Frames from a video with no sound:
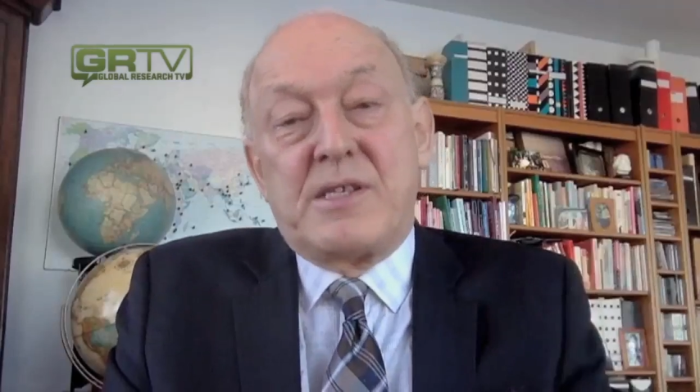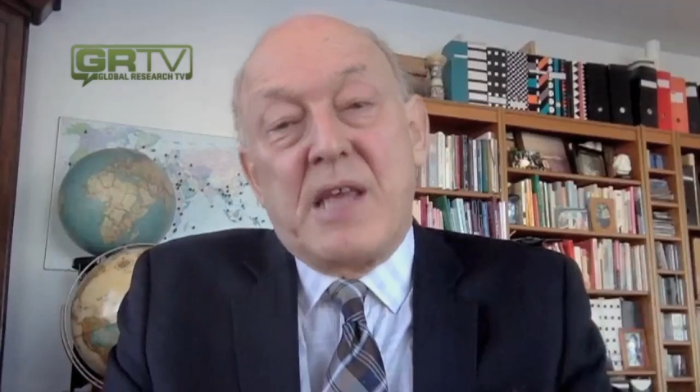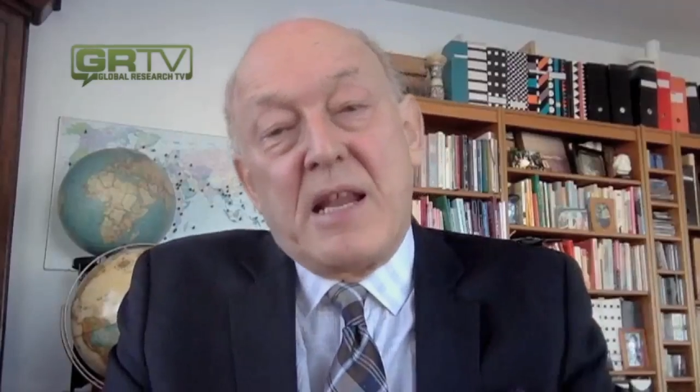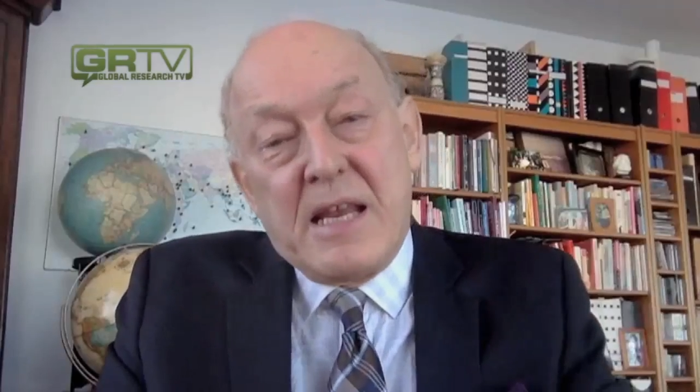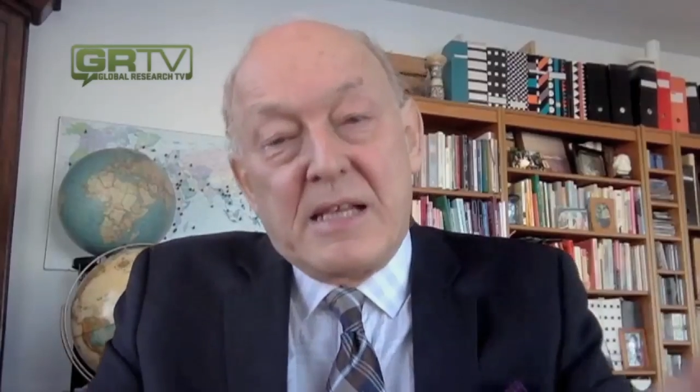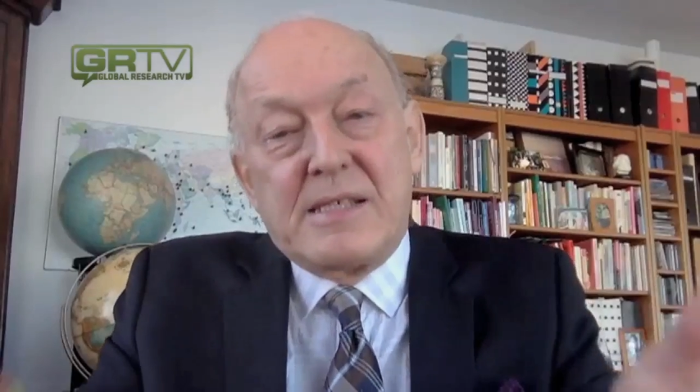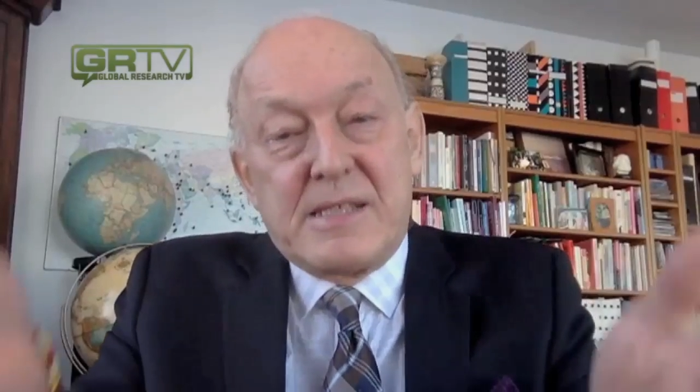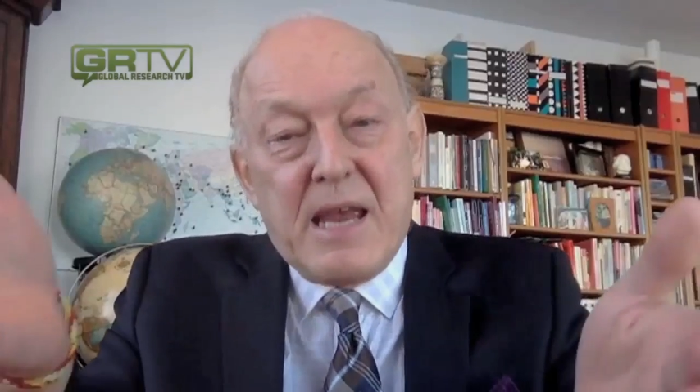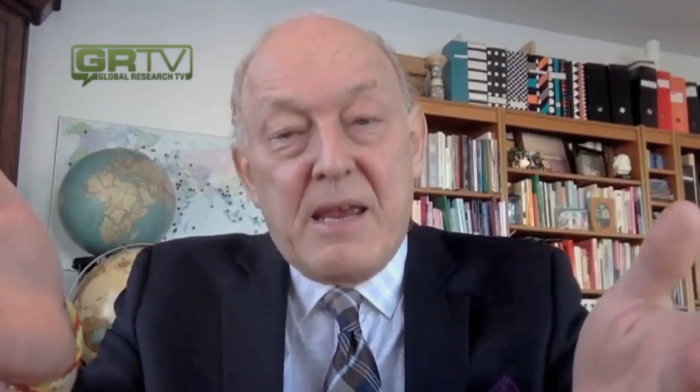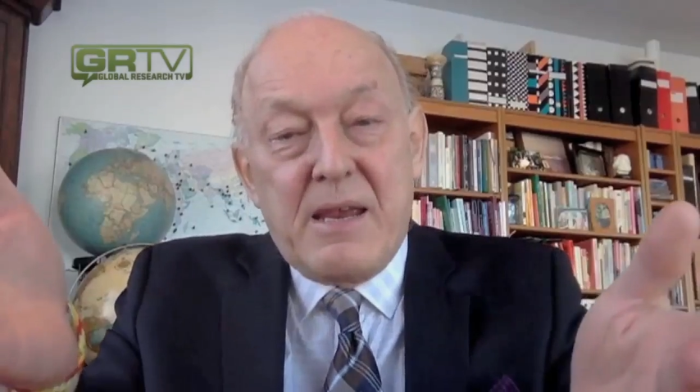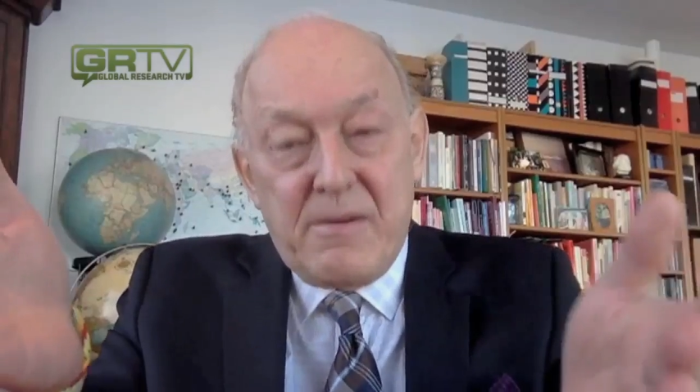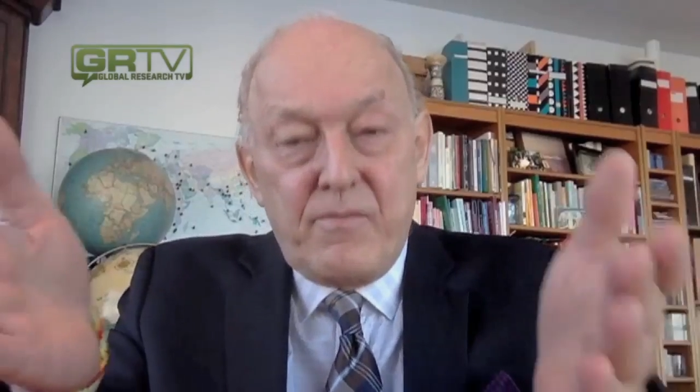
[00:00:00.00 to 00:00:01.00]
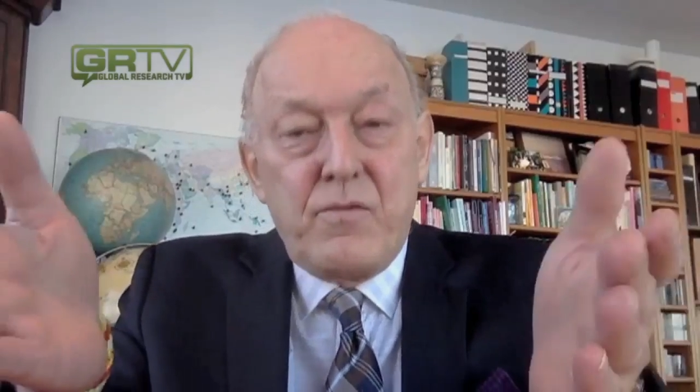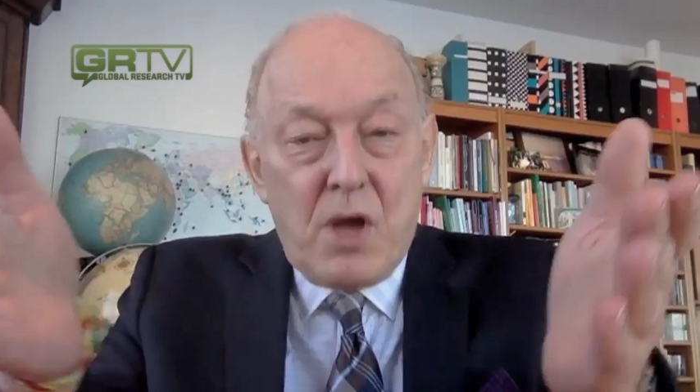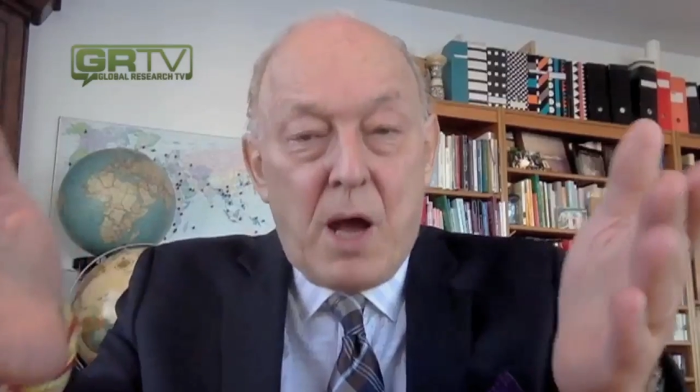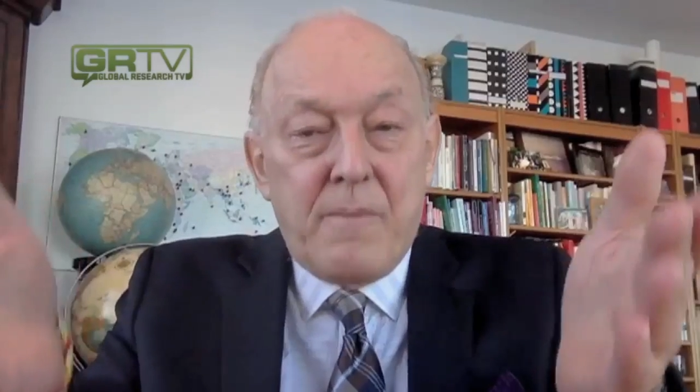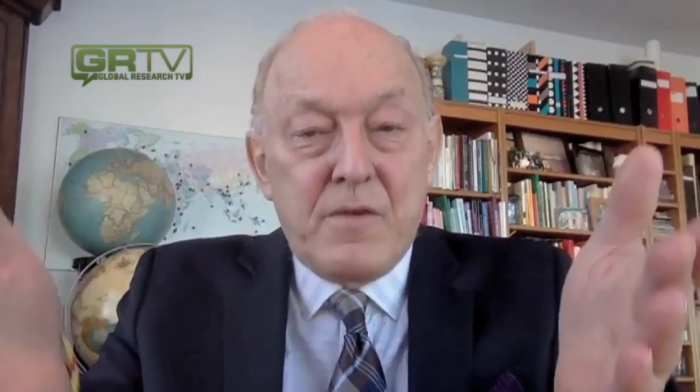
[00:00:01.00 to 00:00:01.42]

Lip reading: because then he'll say,